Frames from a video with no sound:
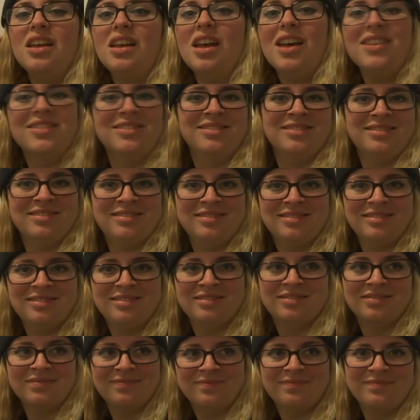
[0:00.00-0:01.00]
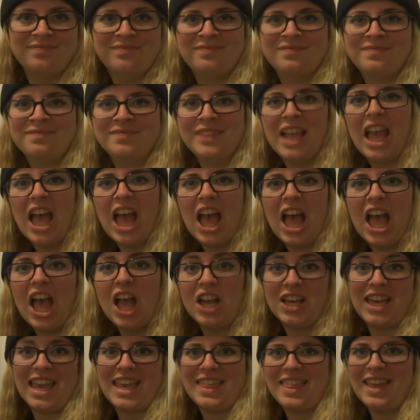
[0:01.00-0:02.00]
oh.
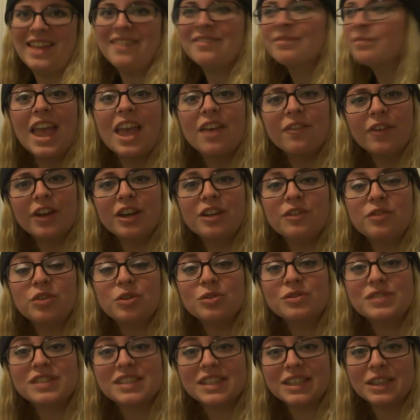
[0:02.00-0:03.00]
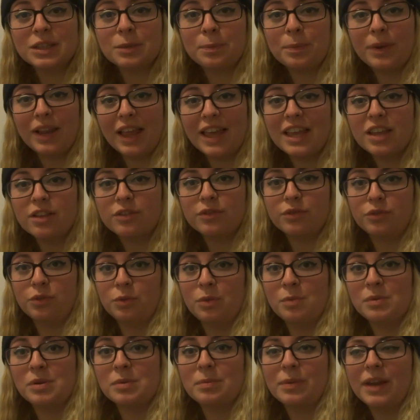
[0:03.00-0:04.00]
Okay then. If any of you have seen the play of The
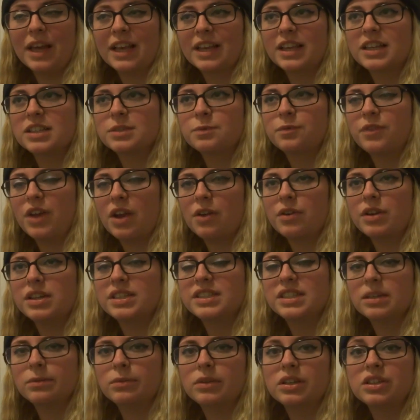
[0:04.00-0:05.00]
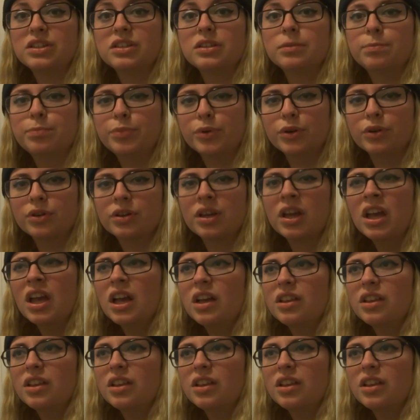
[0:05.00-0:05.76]
Woman in Black, it's very similar to the book.